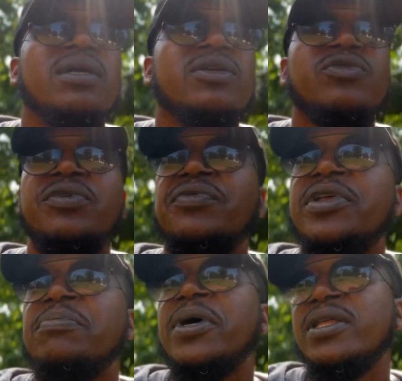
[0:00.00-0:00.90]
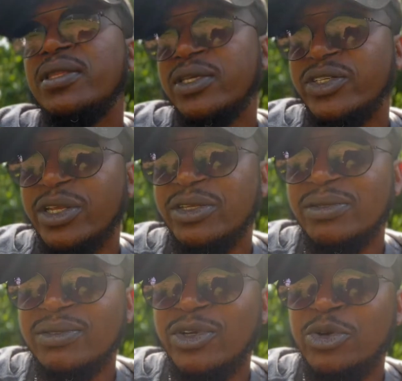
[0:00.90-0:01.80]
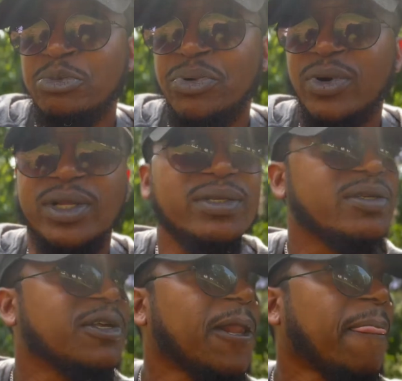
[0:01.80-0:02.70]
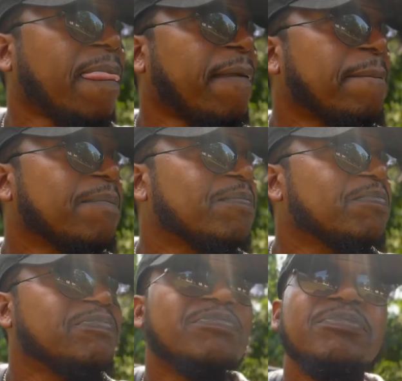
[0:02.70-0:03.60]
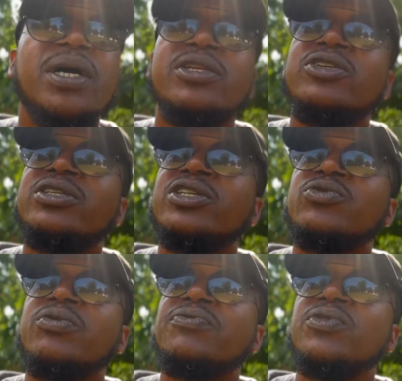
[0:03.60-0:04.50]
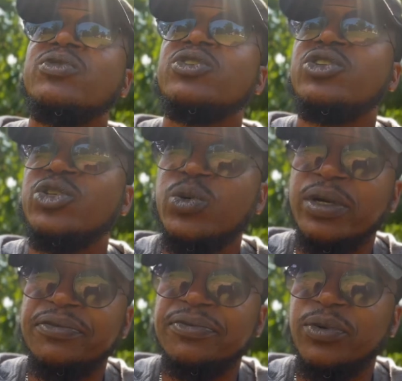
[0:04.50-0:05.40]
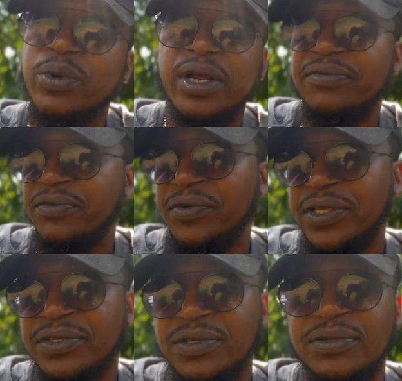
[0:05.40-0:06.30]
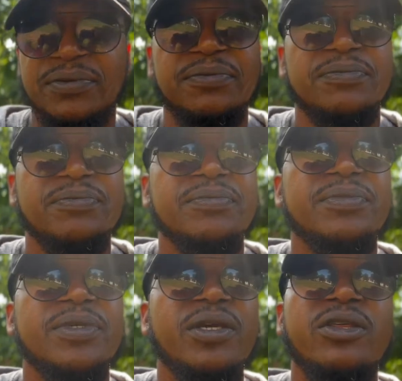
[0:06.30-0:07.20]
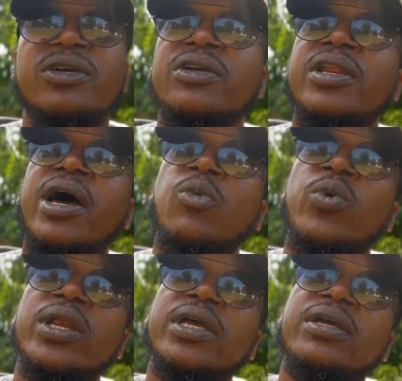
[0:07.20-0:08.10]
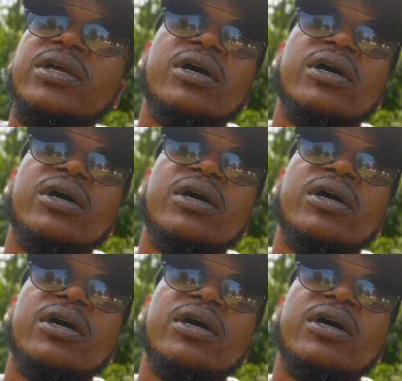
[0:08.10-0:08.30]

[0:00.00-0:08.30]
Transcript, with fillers: You've even admitted this at certain points. But you just refuse to do it for whatever reason. Either you're not willing, you're